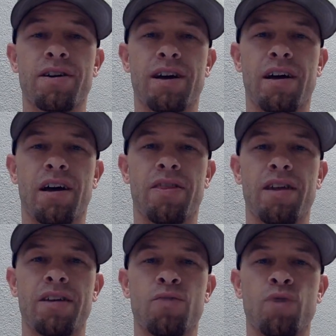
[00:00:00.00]
And I
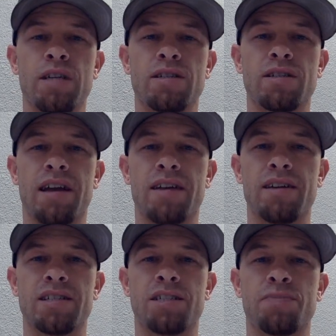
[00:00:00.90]
think the reason that
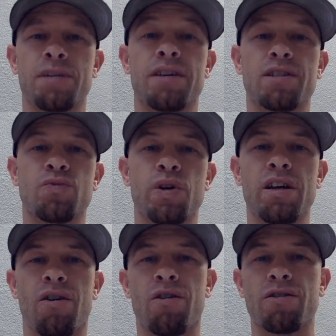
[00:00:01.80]
is because
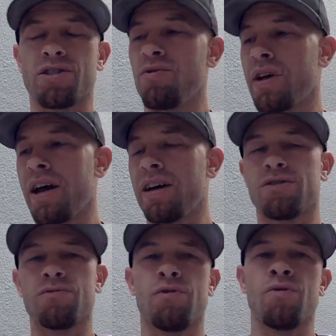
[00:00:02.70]
we are so
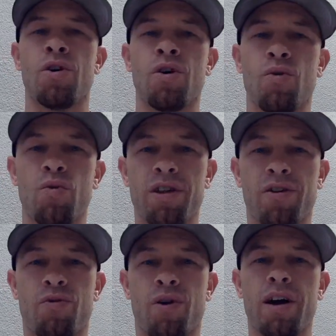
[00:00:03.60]
casual with our
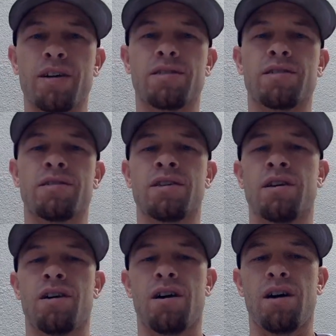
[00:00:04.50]
Christ.
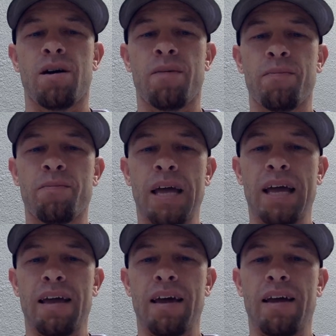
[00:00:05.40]

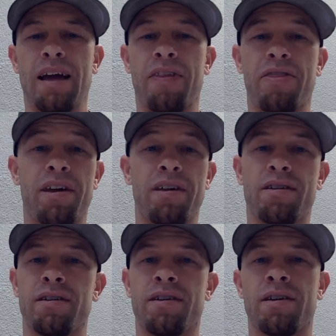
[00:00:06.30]
And I
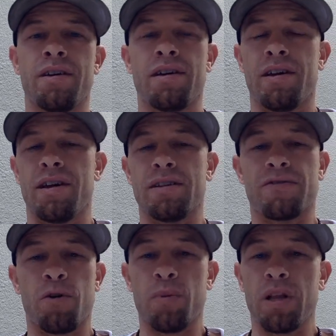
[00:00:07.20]
think it's
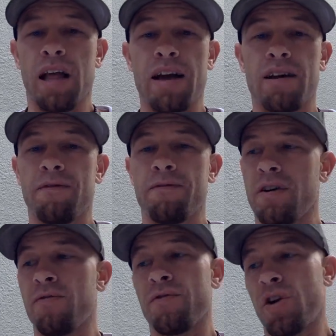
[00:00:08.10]
from a lack of
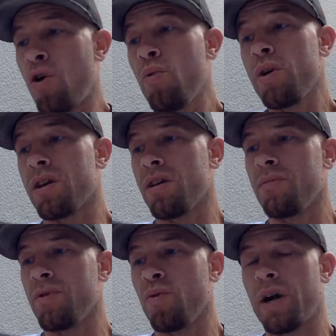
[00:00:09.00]
knowing him
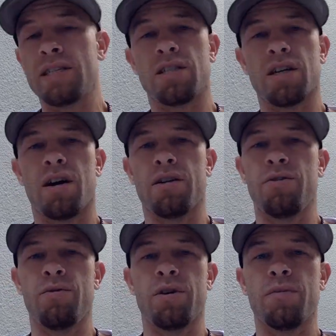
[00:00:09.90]
the way John
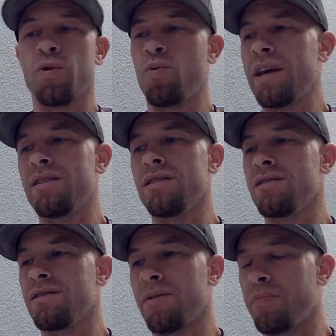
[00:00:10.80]
knew him, the way the
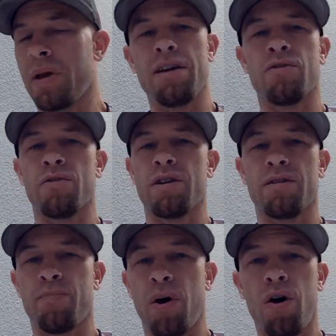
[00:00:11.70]
Peter
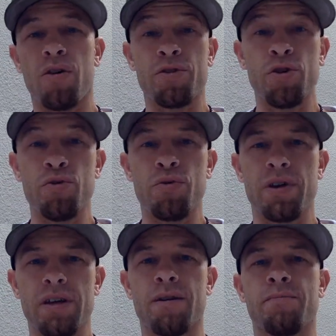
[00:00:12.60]
and Paul knew
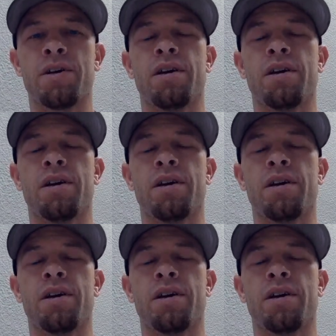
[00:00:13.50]
him.